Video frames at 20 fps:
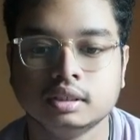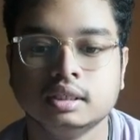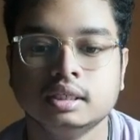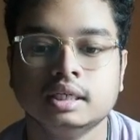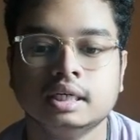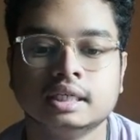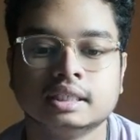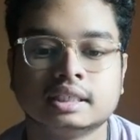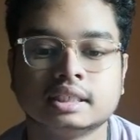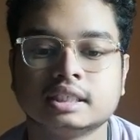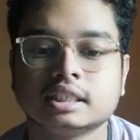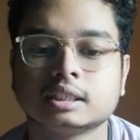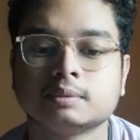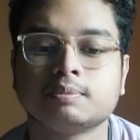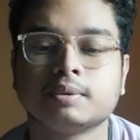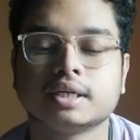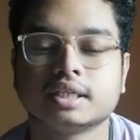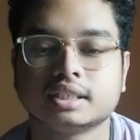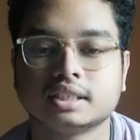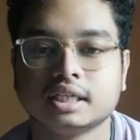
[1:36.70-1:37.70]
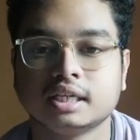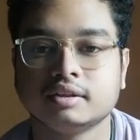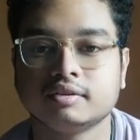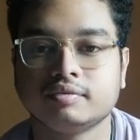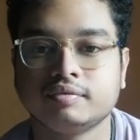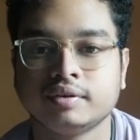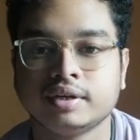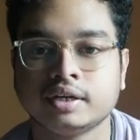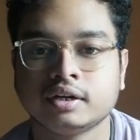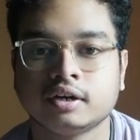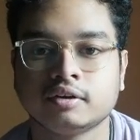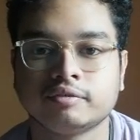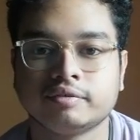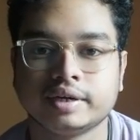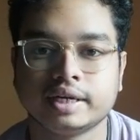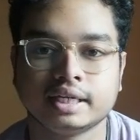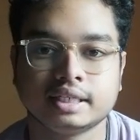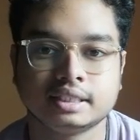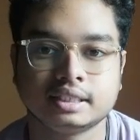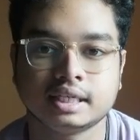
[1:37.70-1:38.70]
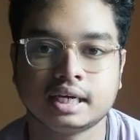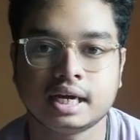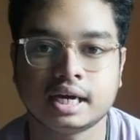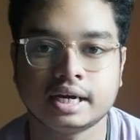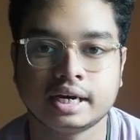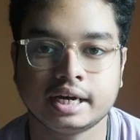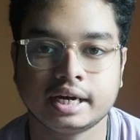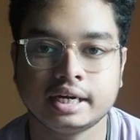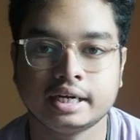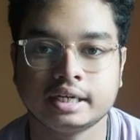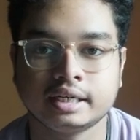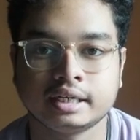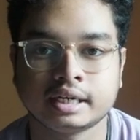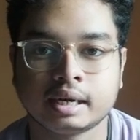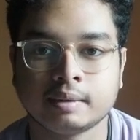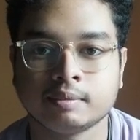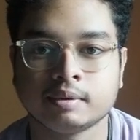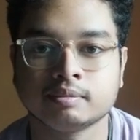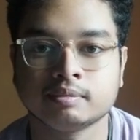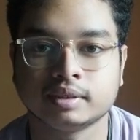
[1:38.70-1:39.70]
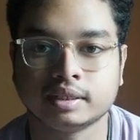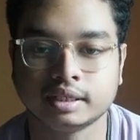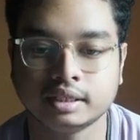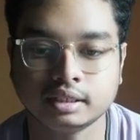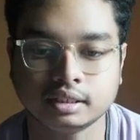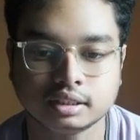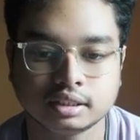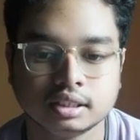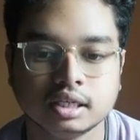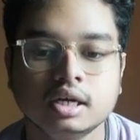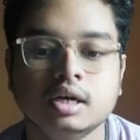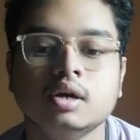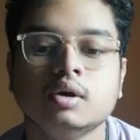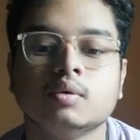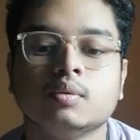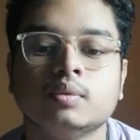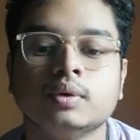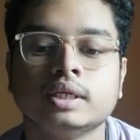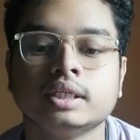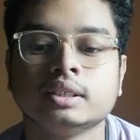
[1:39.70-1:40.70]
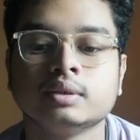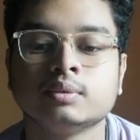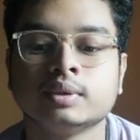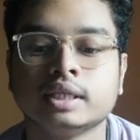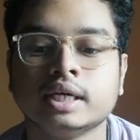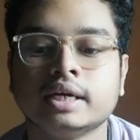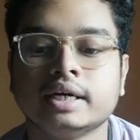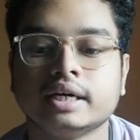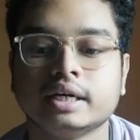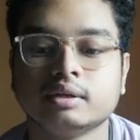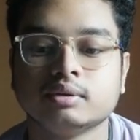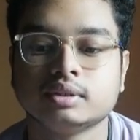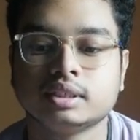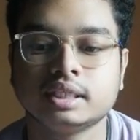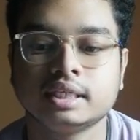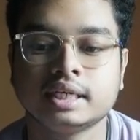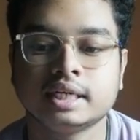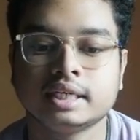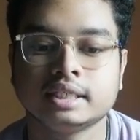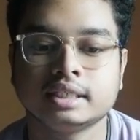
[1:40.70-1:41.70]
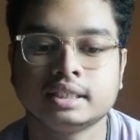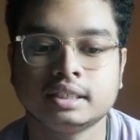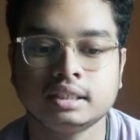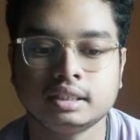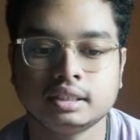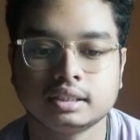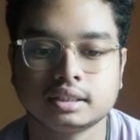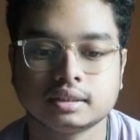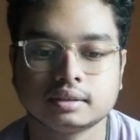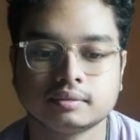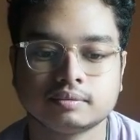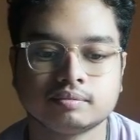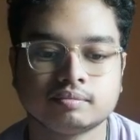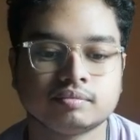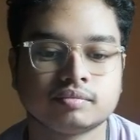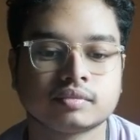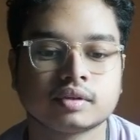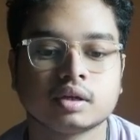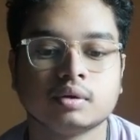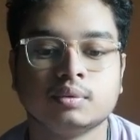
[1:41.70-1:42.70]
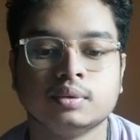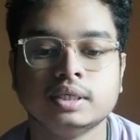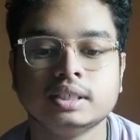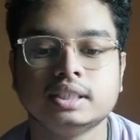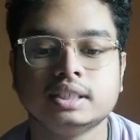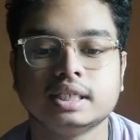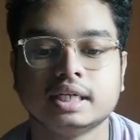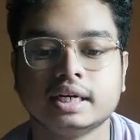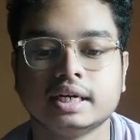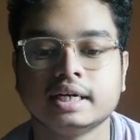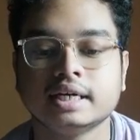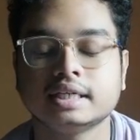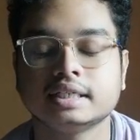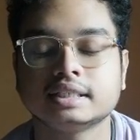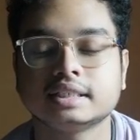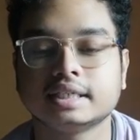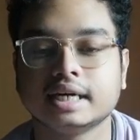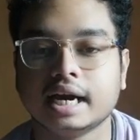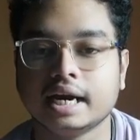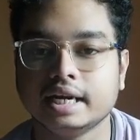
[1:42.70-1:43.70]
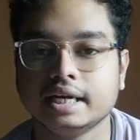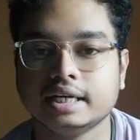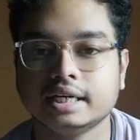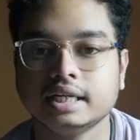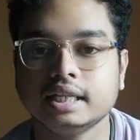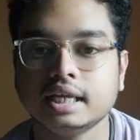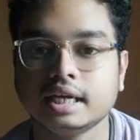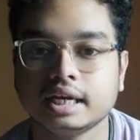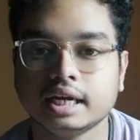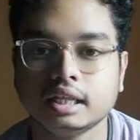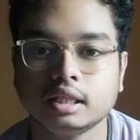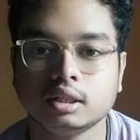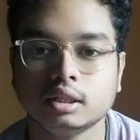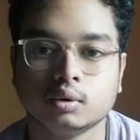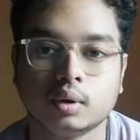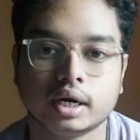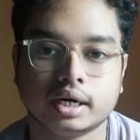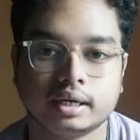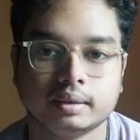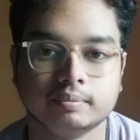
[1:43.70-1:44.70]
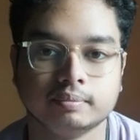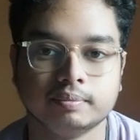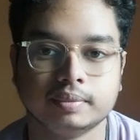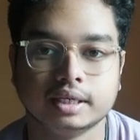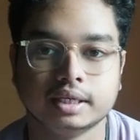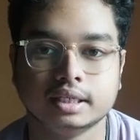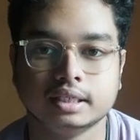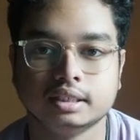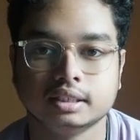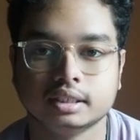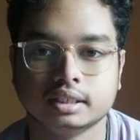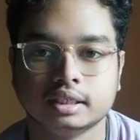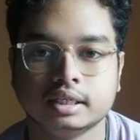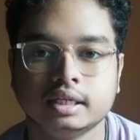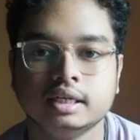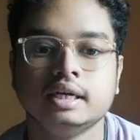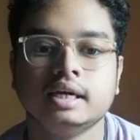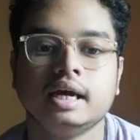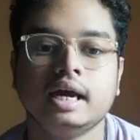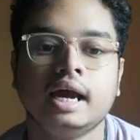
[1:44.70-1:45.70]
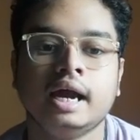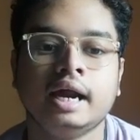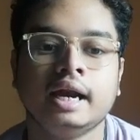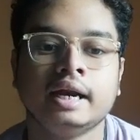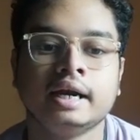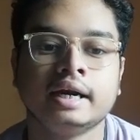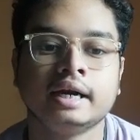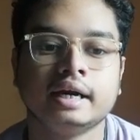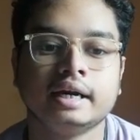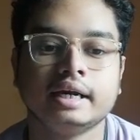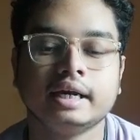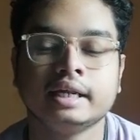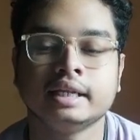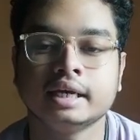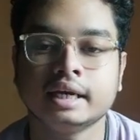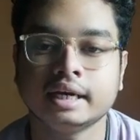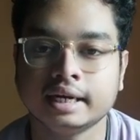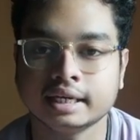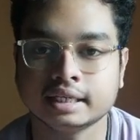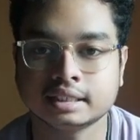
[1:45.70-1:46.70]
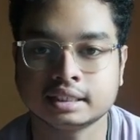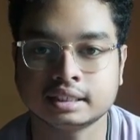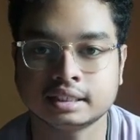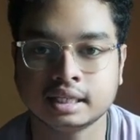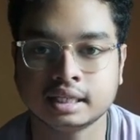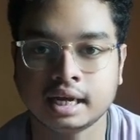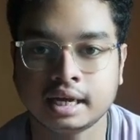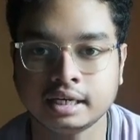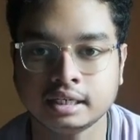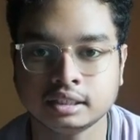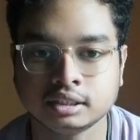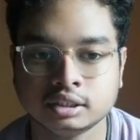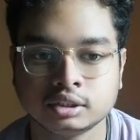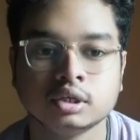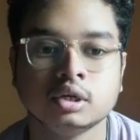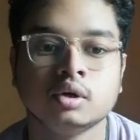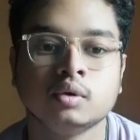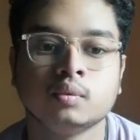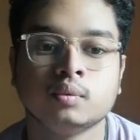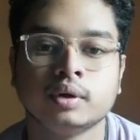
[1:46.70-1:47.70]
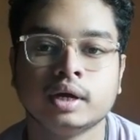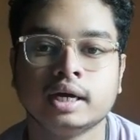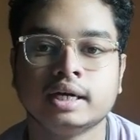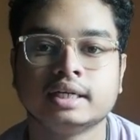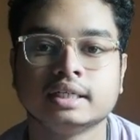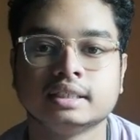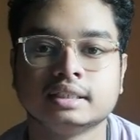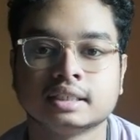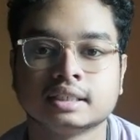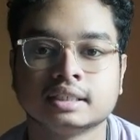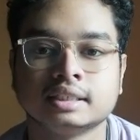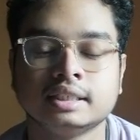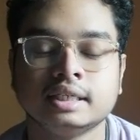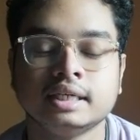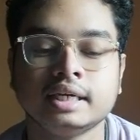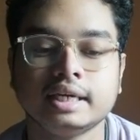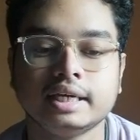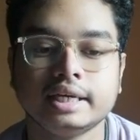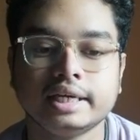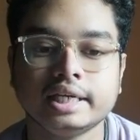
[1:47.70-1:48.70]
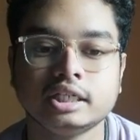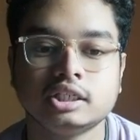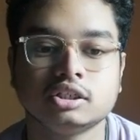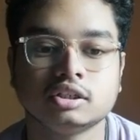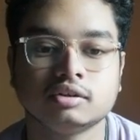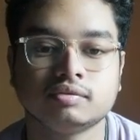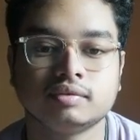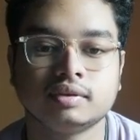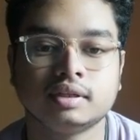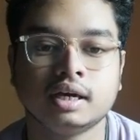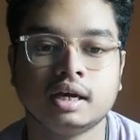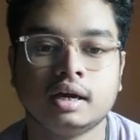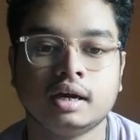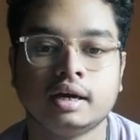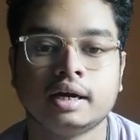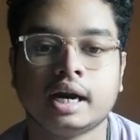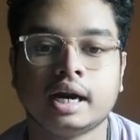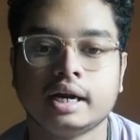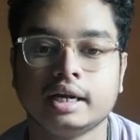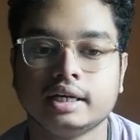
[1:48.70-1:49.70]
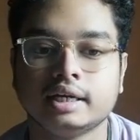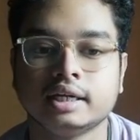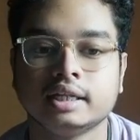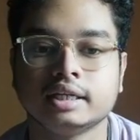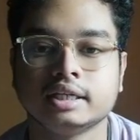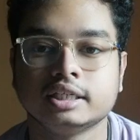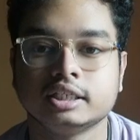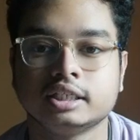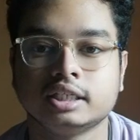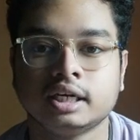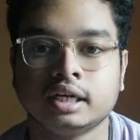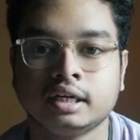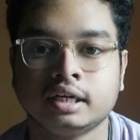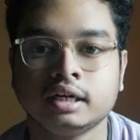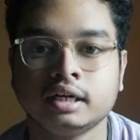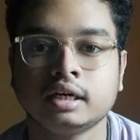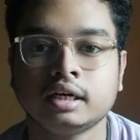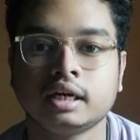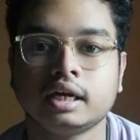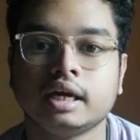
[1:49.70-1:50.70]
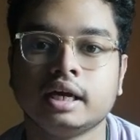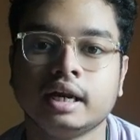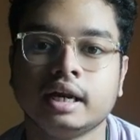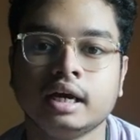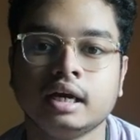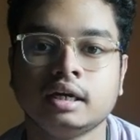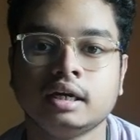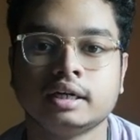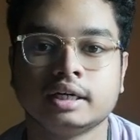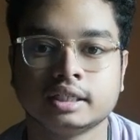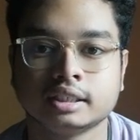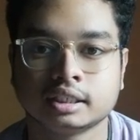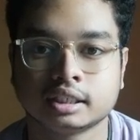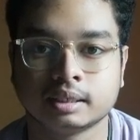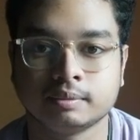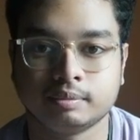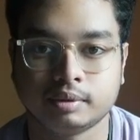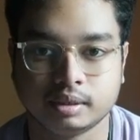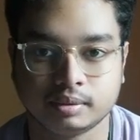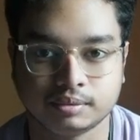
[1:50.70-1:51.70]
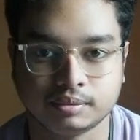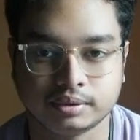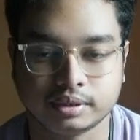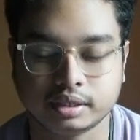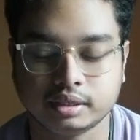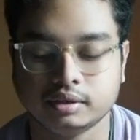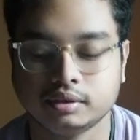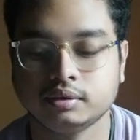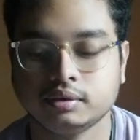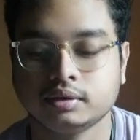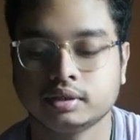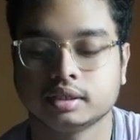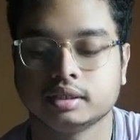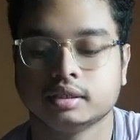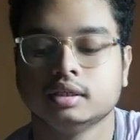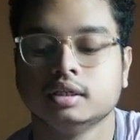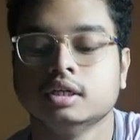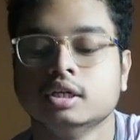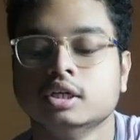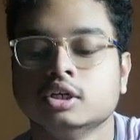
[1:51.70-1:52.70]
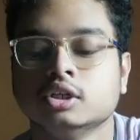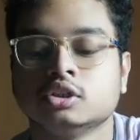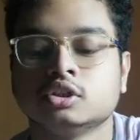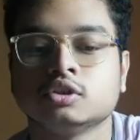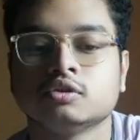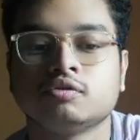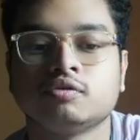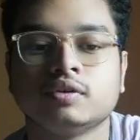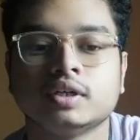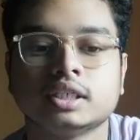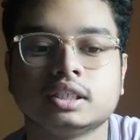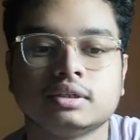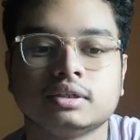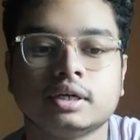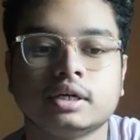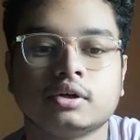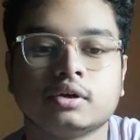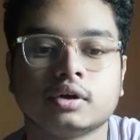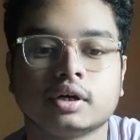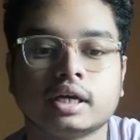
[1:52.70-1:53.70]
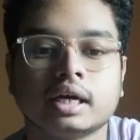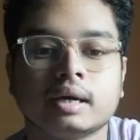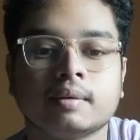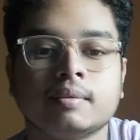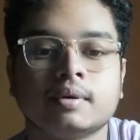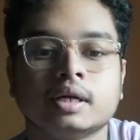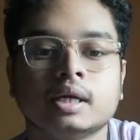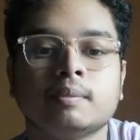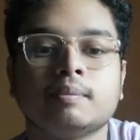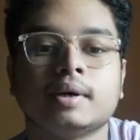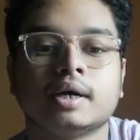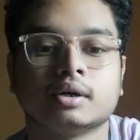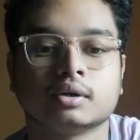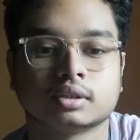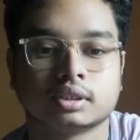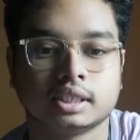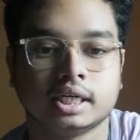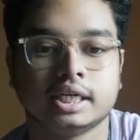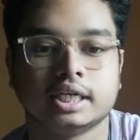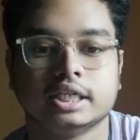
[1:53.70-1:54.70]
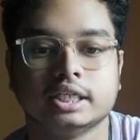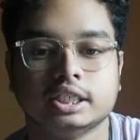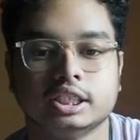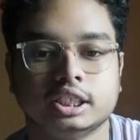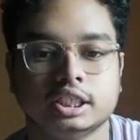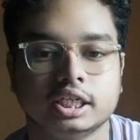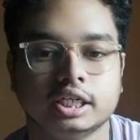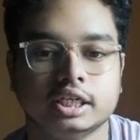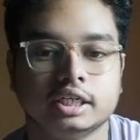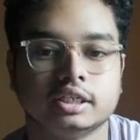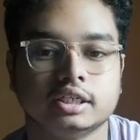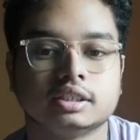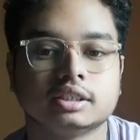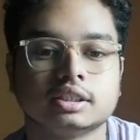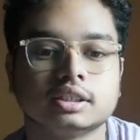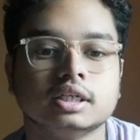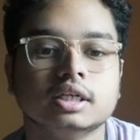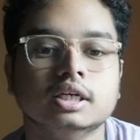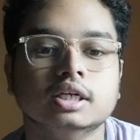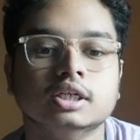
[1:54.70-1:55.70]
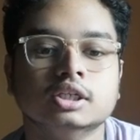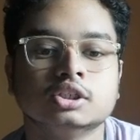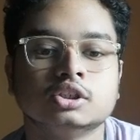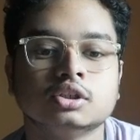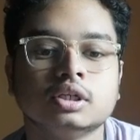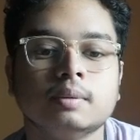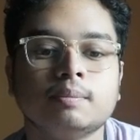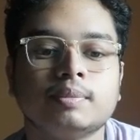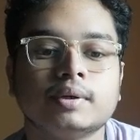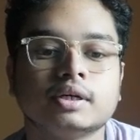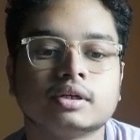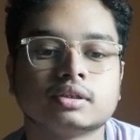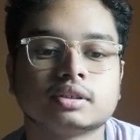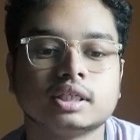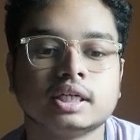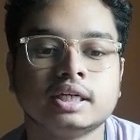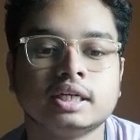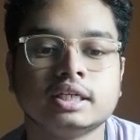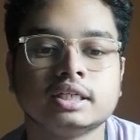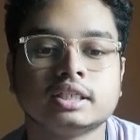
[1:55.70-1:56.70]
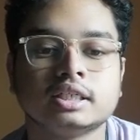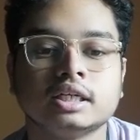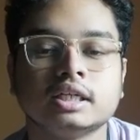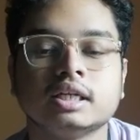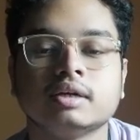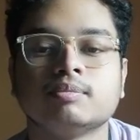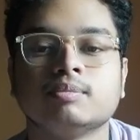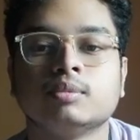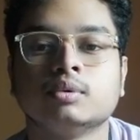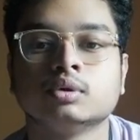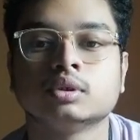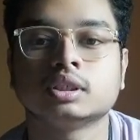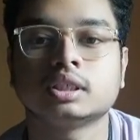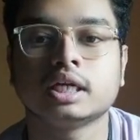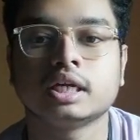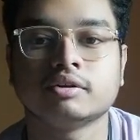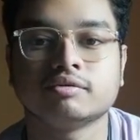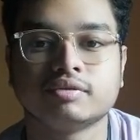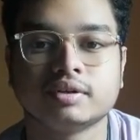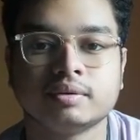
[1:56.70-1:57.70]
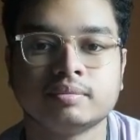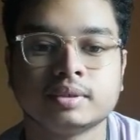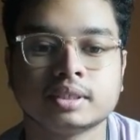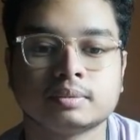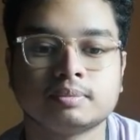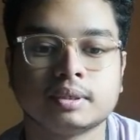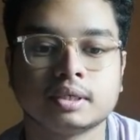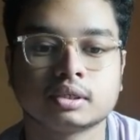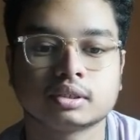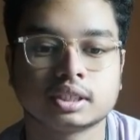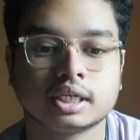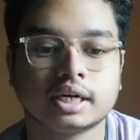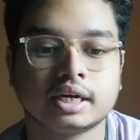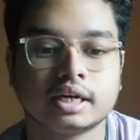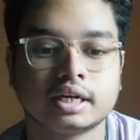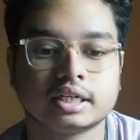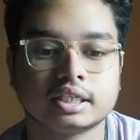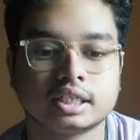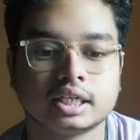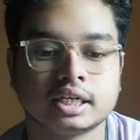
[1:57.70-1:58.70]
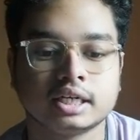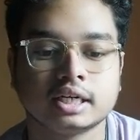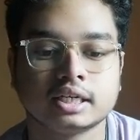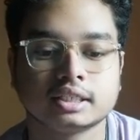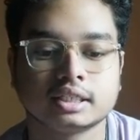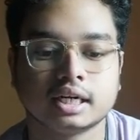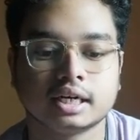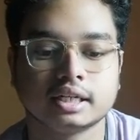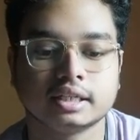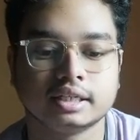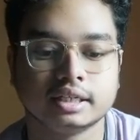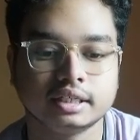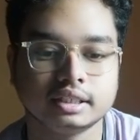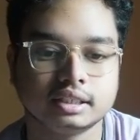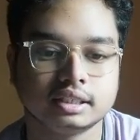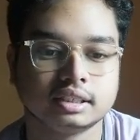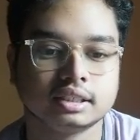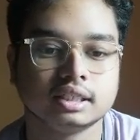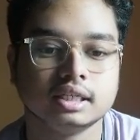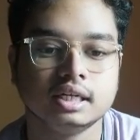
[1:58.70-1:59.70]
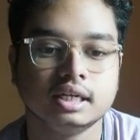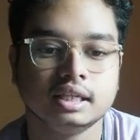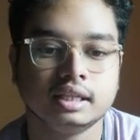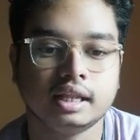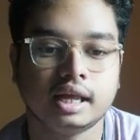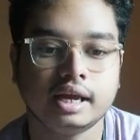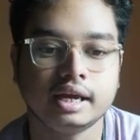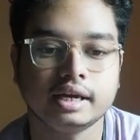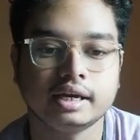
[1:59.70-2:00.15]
such as persulfate or ferric cyanide type of things with a reducing agent which generates radical in a lower temperature. And in the next slides, we are discussing each of the radical initiator in a descriptive way. Okay. So first we are talking about the peroxide initiators. So the peroxide initiator, the most infamous peroxide initiators are this, like